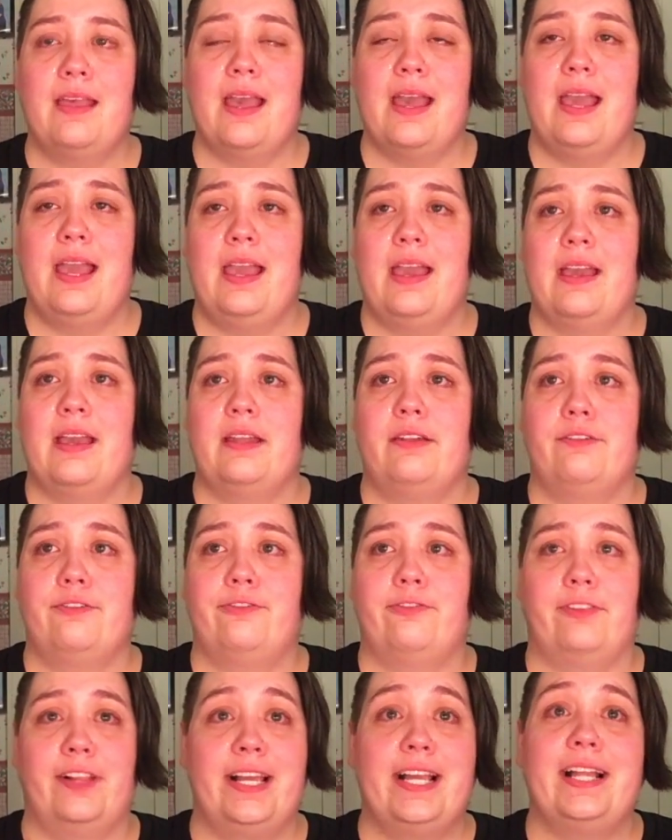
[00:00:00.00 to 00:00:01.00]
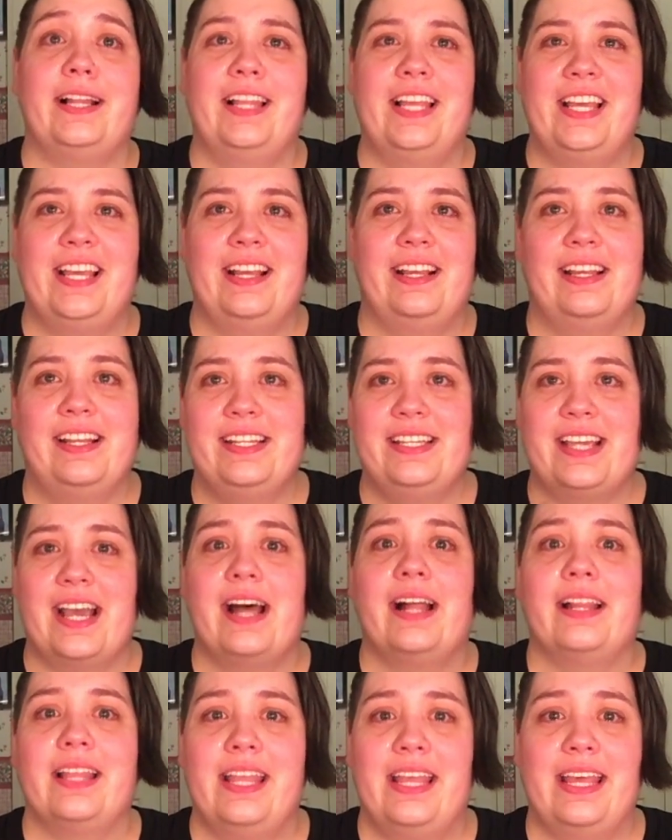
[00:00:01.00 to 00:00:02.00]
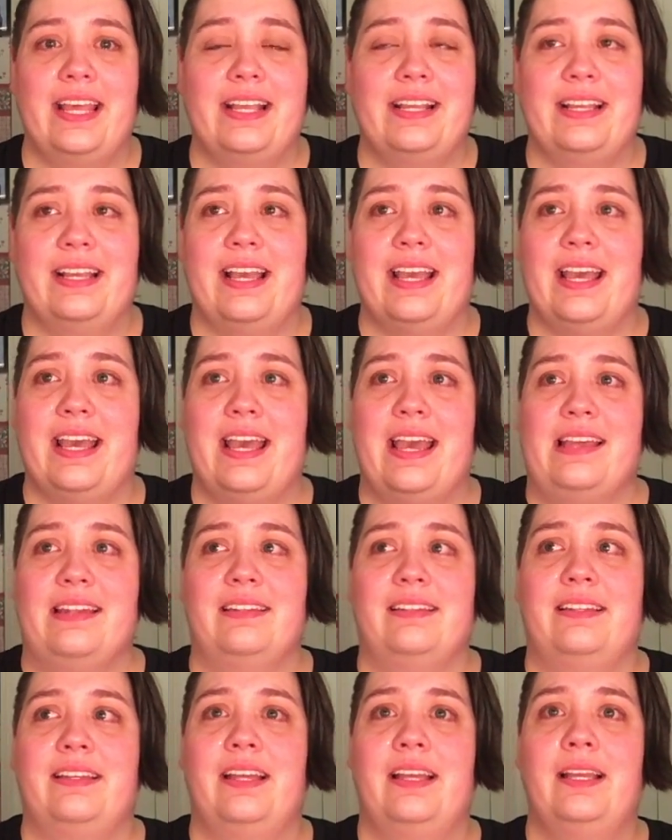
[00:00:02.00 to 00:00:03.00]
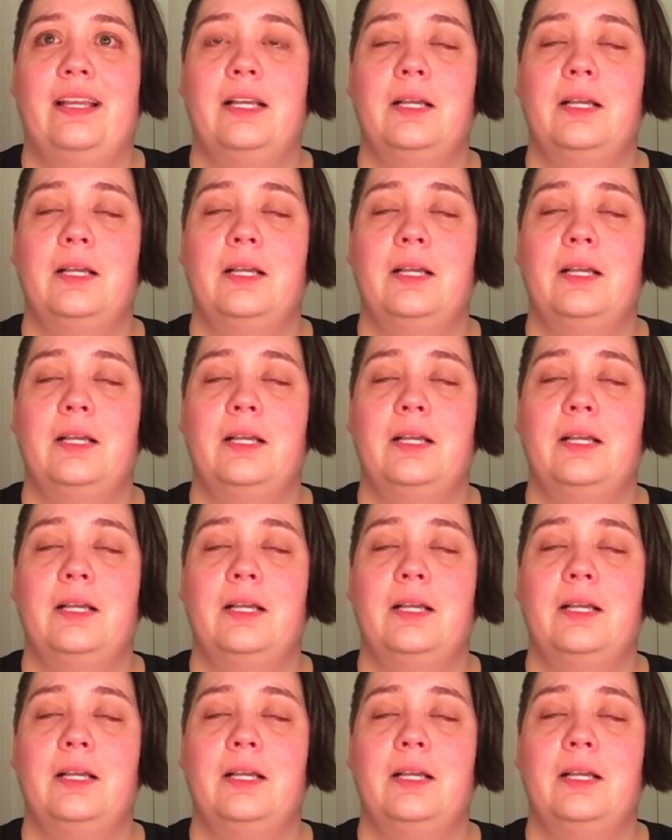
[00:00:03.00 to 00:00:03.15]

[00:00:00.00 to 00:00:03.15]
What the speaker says: and flailing and yelling. And